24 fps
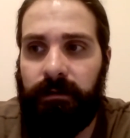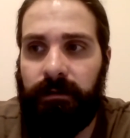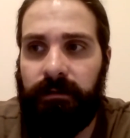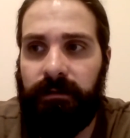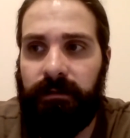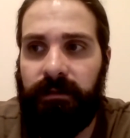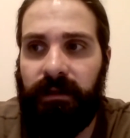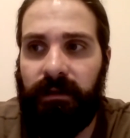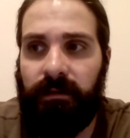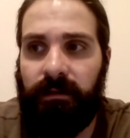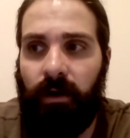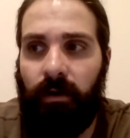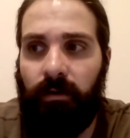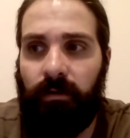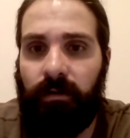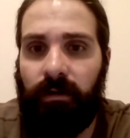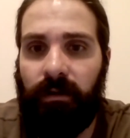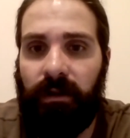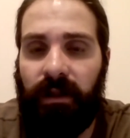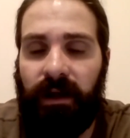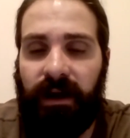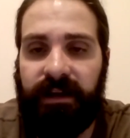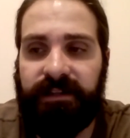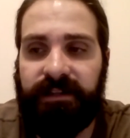the local
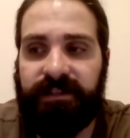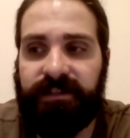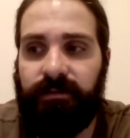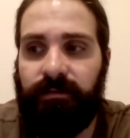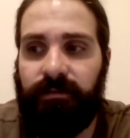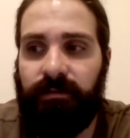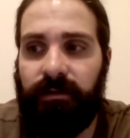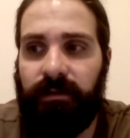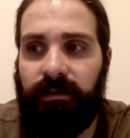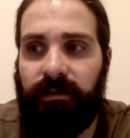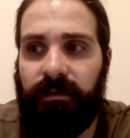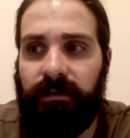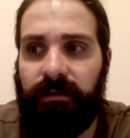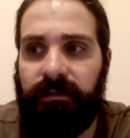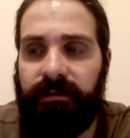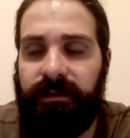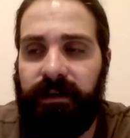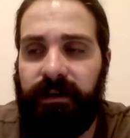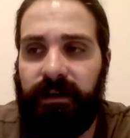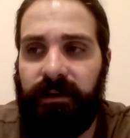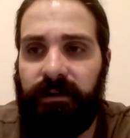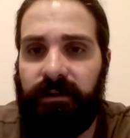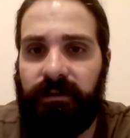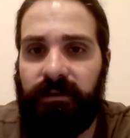high school
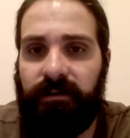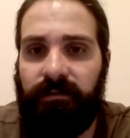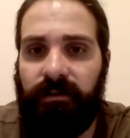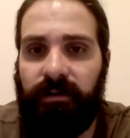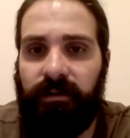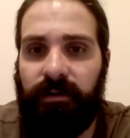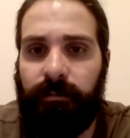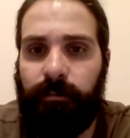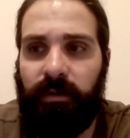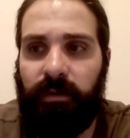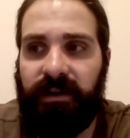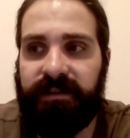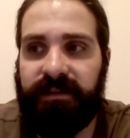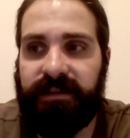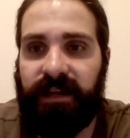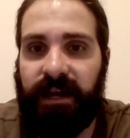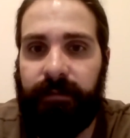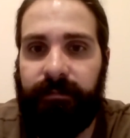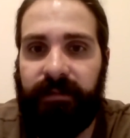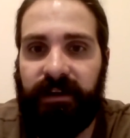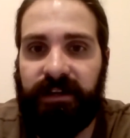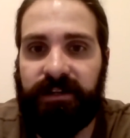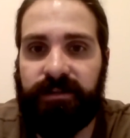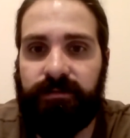theater group was
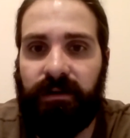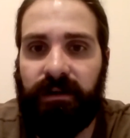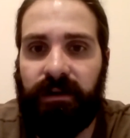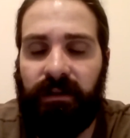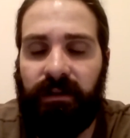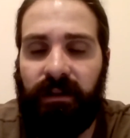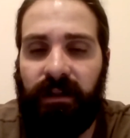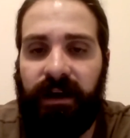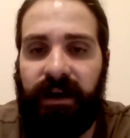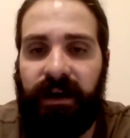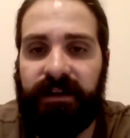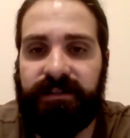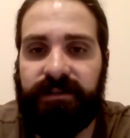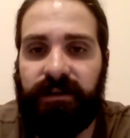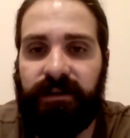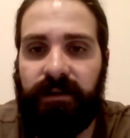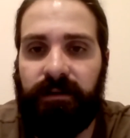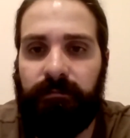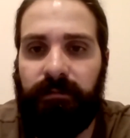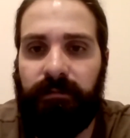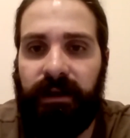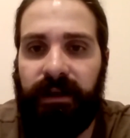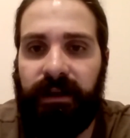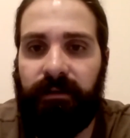coming to our class on a
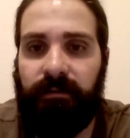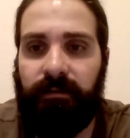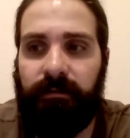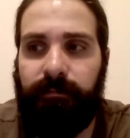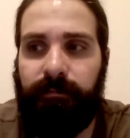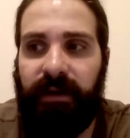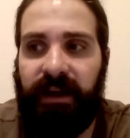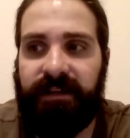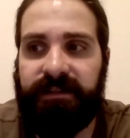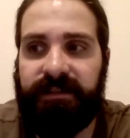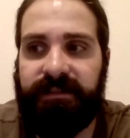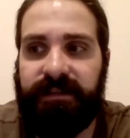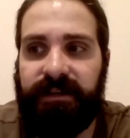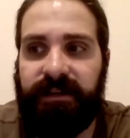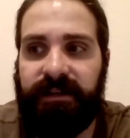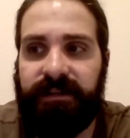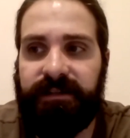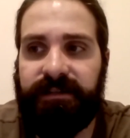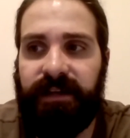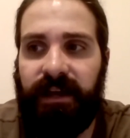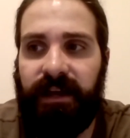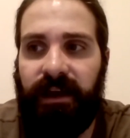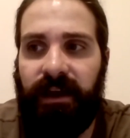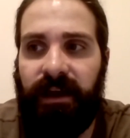regular basis,
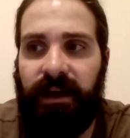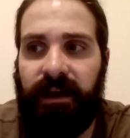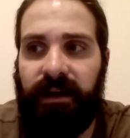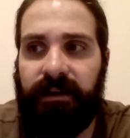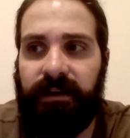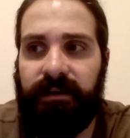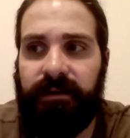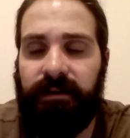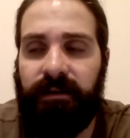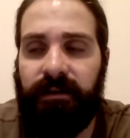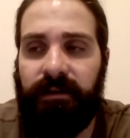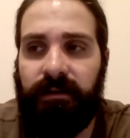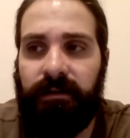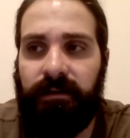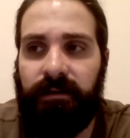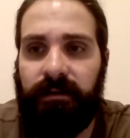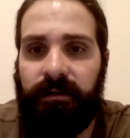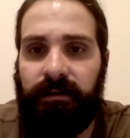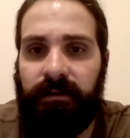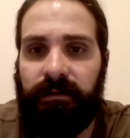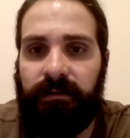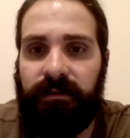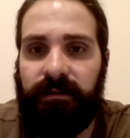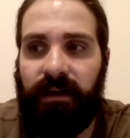and
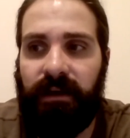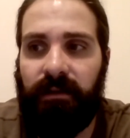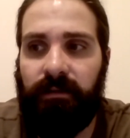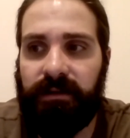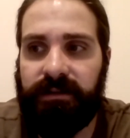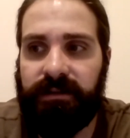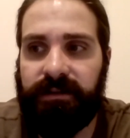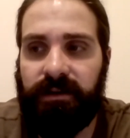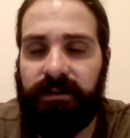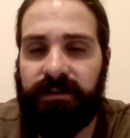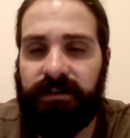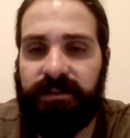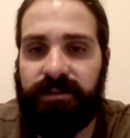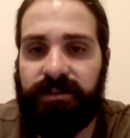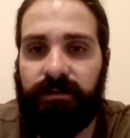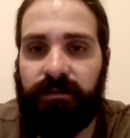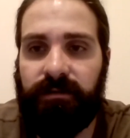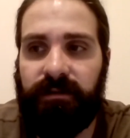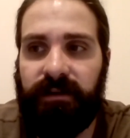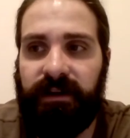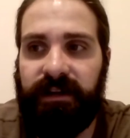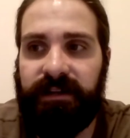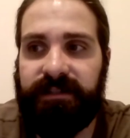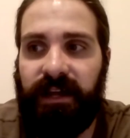they looked at our
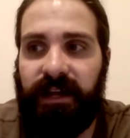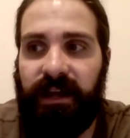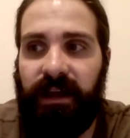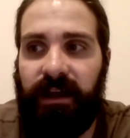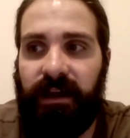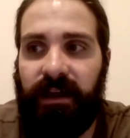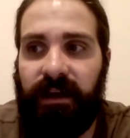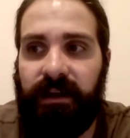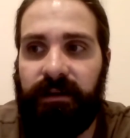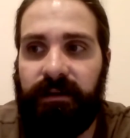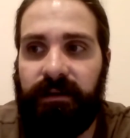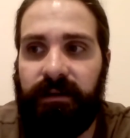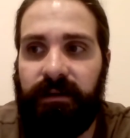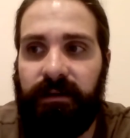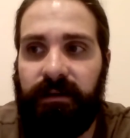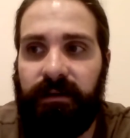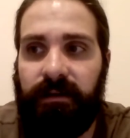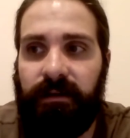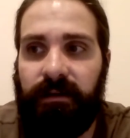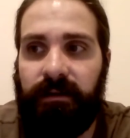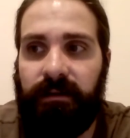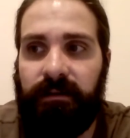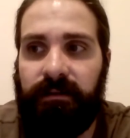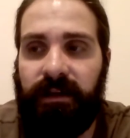stories and
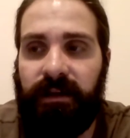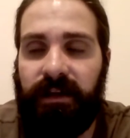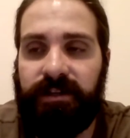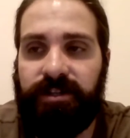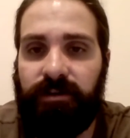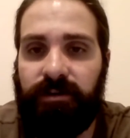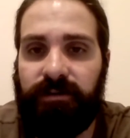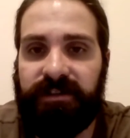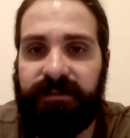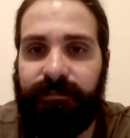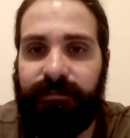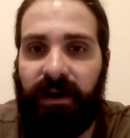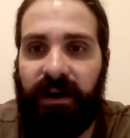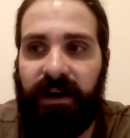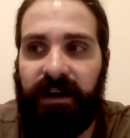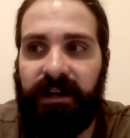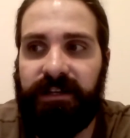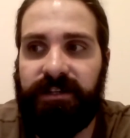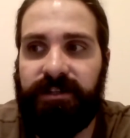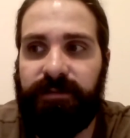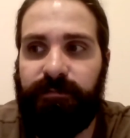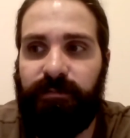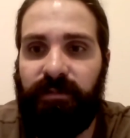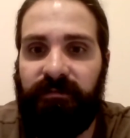they chose mine
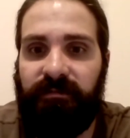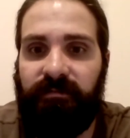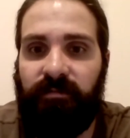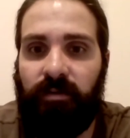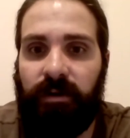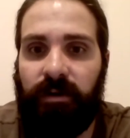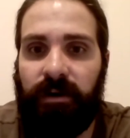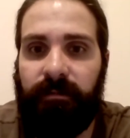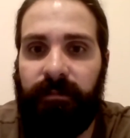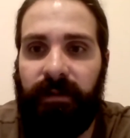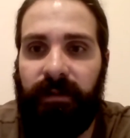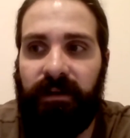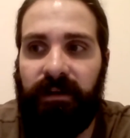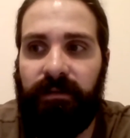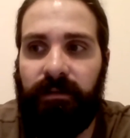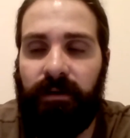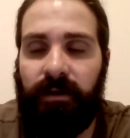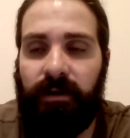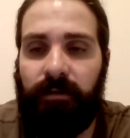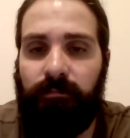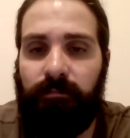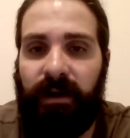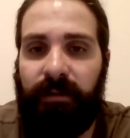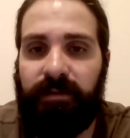to perform in
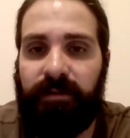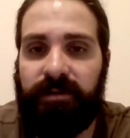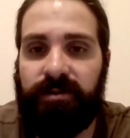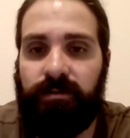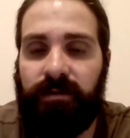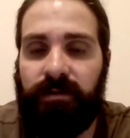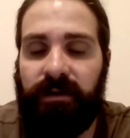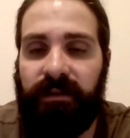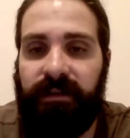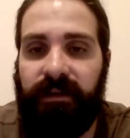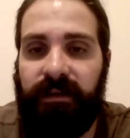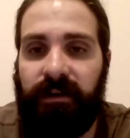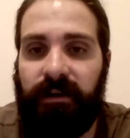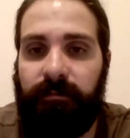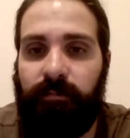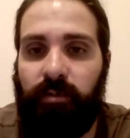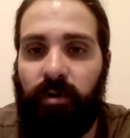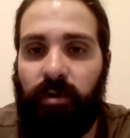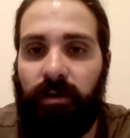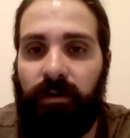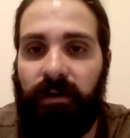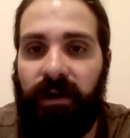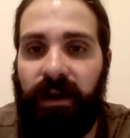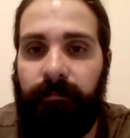their repertory theater
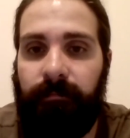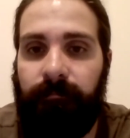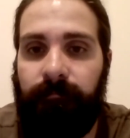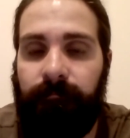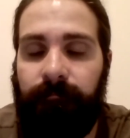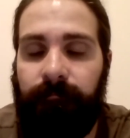program.